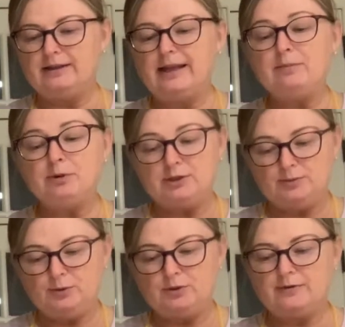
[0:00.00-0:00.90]

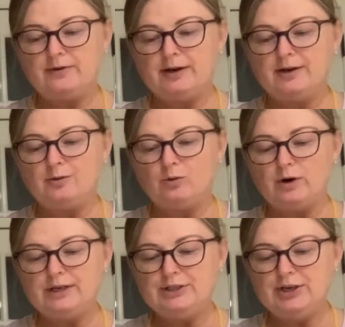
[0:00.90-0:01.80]
tablespoons of grated
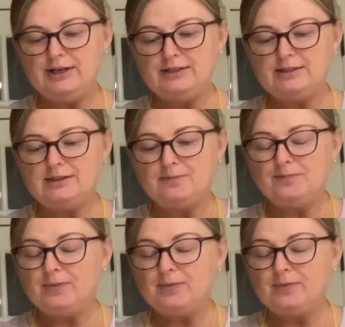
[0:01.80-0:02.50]
orange zest.